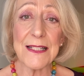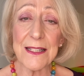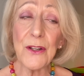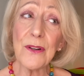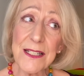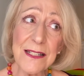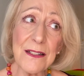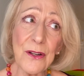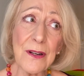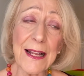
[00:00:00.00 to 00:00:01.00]
you're
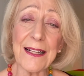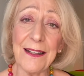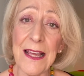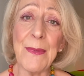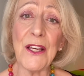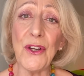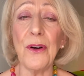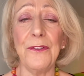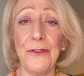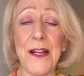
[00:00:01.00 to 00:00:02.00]
you're like claiming
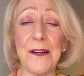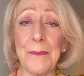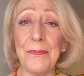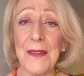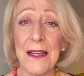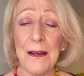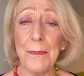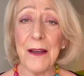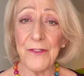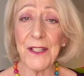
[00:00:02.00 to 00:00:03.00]
your freedom
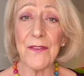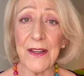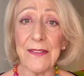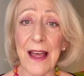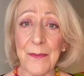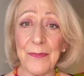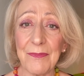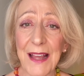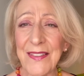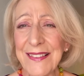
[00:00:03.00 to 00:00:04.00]
by forgiving them.
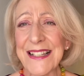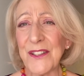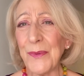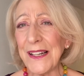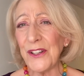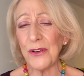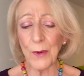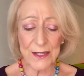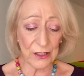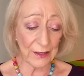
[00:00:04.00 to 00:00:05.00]
I think that's a really cool
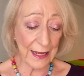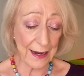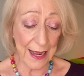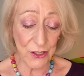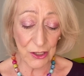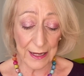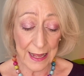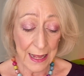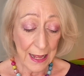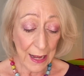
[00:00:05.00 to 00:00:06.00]
way to look at it actually.
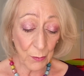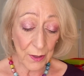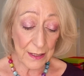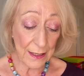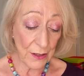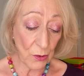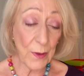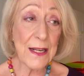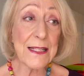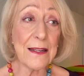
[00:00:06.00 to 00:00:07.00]
And what you know,
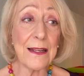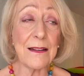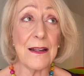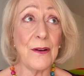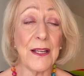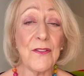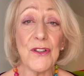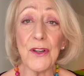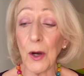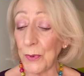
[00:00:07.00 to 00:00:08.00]
what is it? it you know, gives you
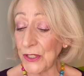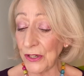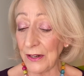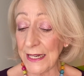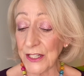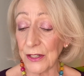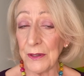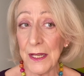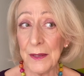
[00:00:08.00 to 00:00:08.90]
the opportunity to